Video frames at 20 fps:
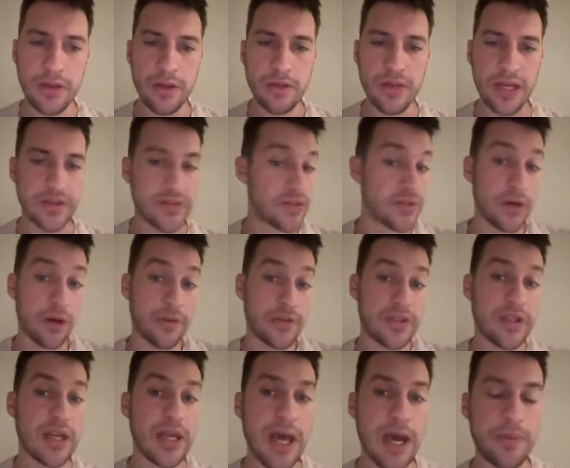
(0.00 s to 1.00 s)
That's all that's
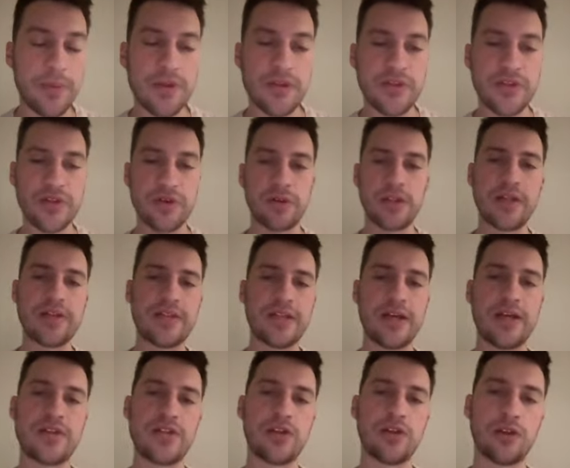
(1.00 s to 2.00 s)
going to happen. So let's
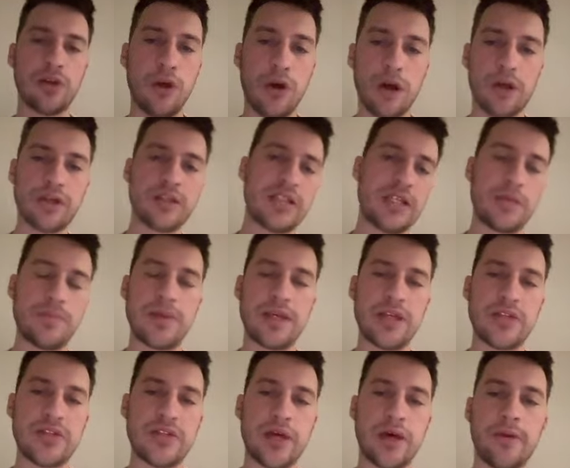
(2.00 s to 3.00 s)
say it's a long
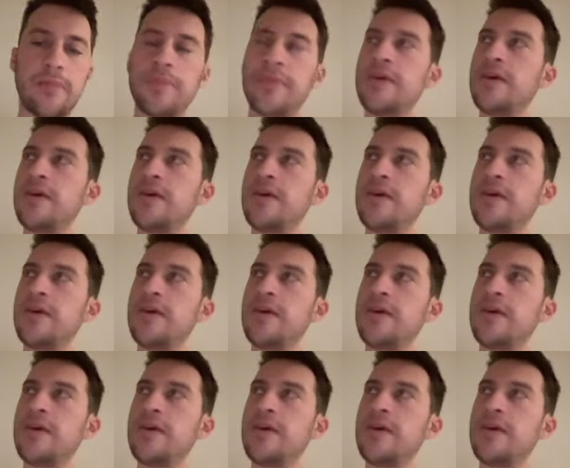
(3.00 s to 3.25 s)
TPSL.